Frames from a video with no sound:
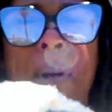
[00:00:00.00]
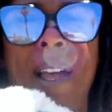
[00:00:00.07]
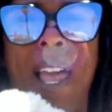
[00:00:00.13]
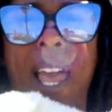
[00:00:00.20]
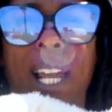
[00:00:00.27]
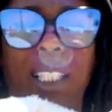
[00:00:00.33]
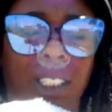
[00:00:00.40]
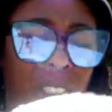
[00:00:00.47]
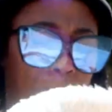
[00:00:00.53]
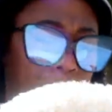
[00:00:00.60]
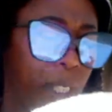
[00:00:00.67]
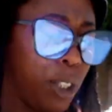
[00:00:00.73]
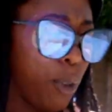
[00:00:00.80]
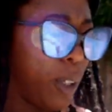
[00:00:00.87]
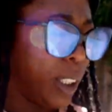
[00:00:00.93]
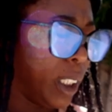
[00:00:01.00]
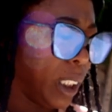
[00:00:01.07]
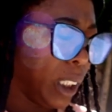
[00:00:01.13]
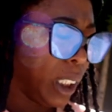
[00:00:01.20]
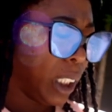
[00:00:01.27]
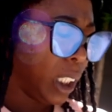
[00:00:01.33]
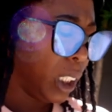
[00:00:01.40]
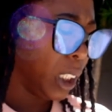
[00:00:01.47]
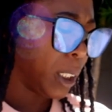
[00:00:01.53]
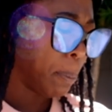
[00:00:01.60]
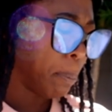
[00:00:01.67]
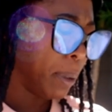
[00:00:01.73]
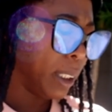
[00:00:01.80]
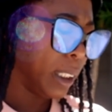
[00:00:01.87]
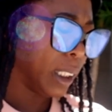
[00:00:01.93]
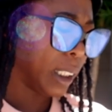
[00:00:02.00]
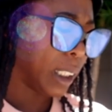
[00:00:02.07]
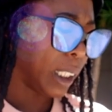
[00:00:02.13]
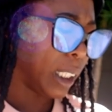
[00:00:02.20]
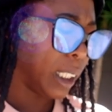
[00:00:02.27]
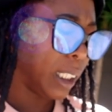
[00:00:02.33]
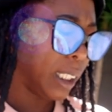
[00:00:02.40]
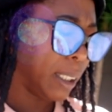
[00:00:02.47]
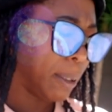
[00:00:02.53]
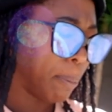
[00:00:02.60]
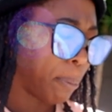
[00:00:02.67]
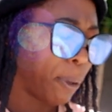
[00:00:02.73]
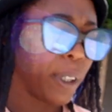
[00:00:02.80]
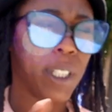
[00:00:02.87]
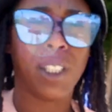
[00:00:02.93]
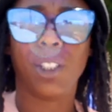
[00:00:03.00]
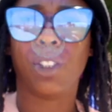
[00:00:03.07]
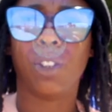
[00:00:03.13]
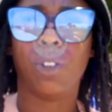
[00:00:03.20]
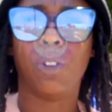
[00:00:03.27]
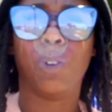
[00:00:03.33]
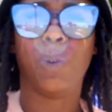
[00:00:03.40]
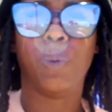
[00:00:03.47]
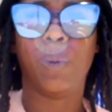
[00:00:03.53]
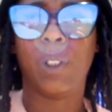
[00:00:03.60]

gonna actually be doing a lookbook um, pretty soon